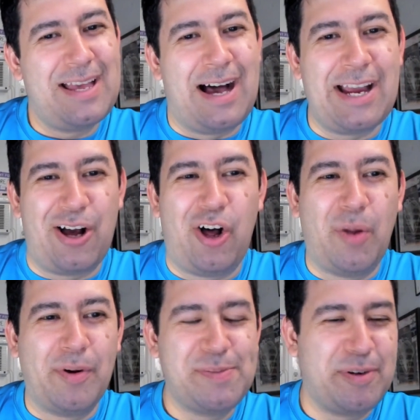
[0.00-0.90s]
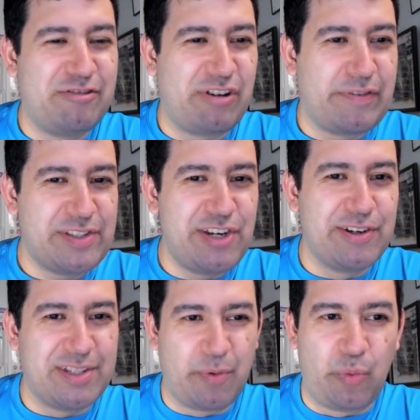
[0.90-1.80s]
I almost put Trevor
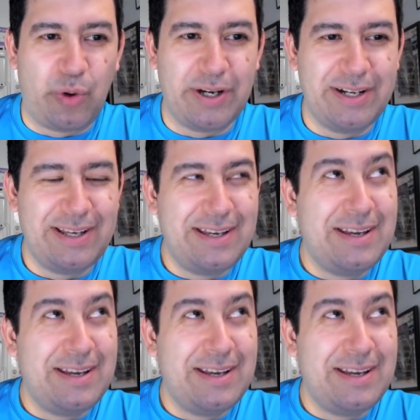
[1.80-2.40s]
Zegras number one,